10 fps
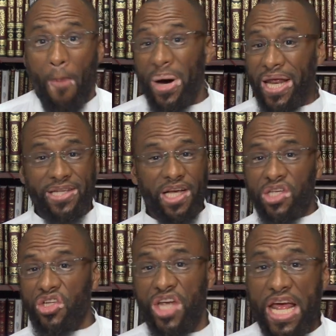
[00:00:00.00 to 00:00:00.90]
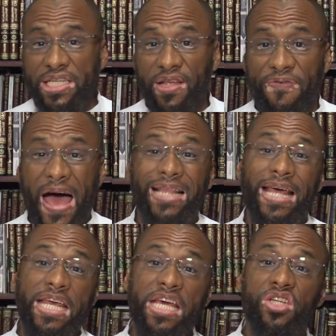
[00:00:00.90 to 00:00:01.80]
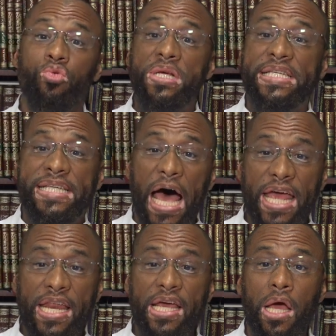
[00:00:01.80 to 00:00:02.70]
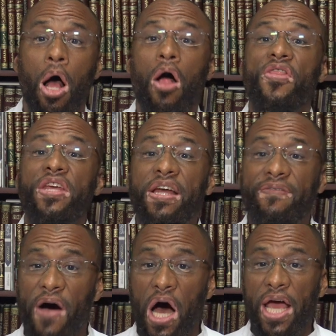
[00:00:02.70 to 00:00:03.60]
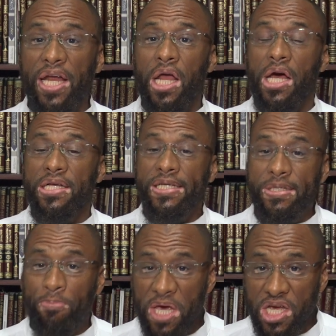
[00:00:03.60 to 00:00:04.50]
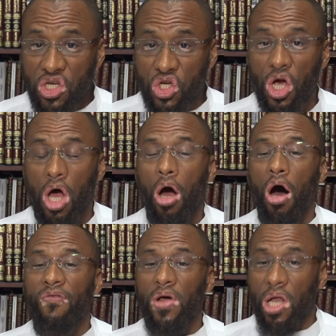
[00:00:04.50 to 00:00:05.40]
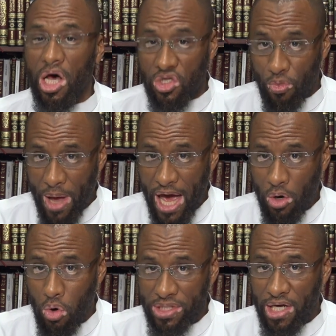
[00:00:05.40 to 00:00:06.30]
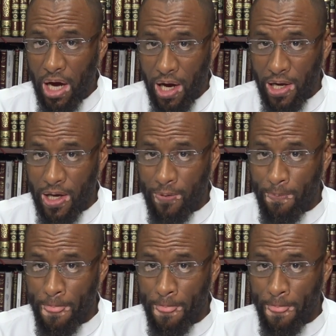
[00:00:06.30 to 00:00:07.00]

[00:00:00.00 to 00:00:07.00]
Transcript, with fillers: But it doesn't change the fact that he is reciting the divine speech of Allah subhanahu wa ta'ala.